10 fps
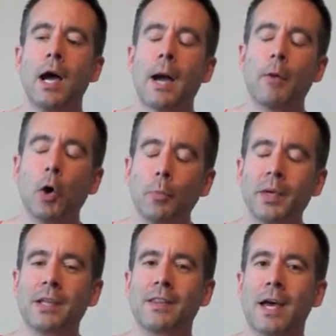i'm
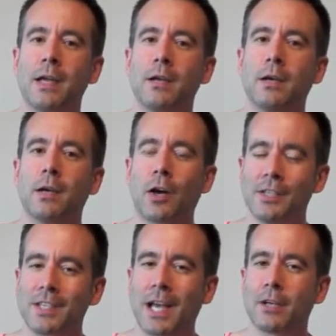hoping that
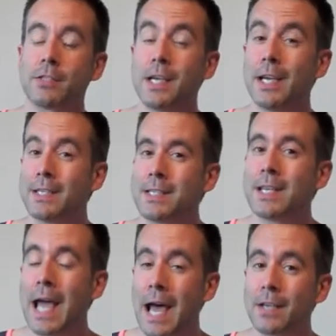Guardians of Galaxy isn't
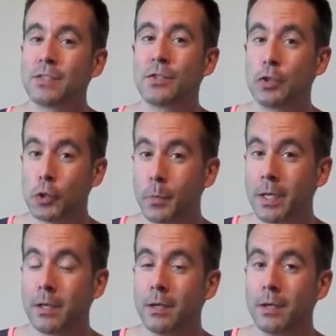as
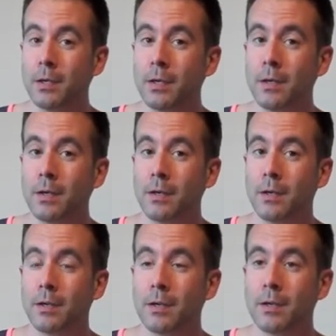stupid
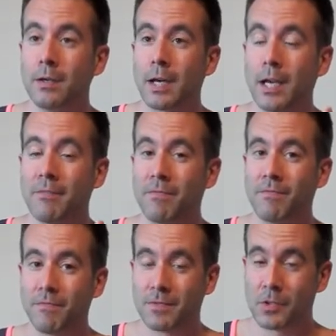and
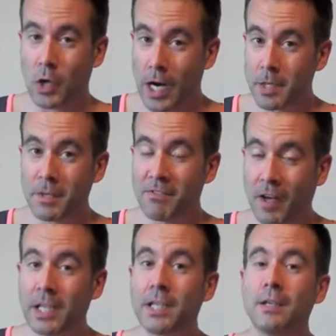trying to be
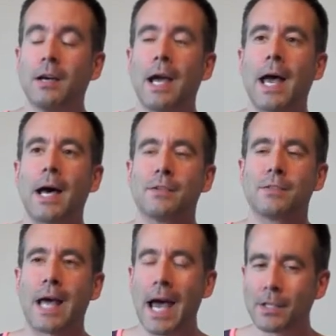funny as
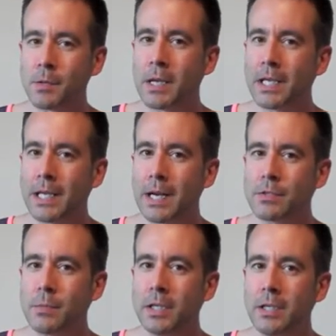the ads are making it out
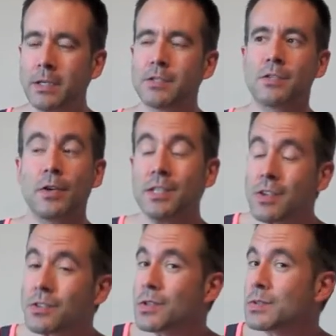to be, because there is
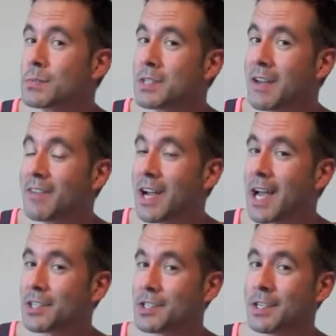also some sci-fi
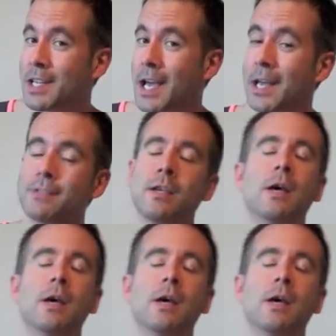action in the ads.